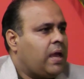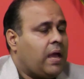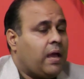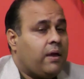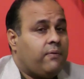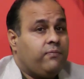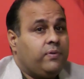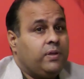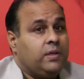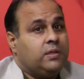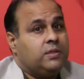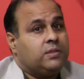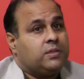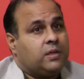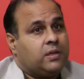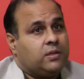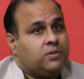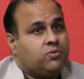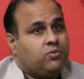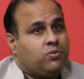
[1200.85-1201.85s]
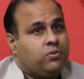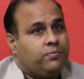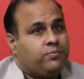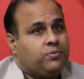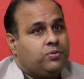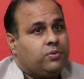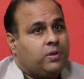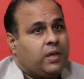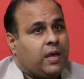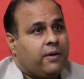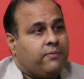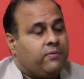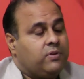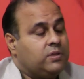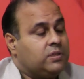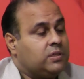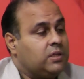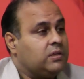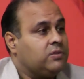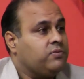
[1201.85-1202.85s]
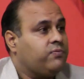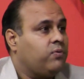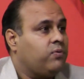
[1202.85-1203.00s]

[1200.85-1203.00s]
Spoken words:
Every research group should have a research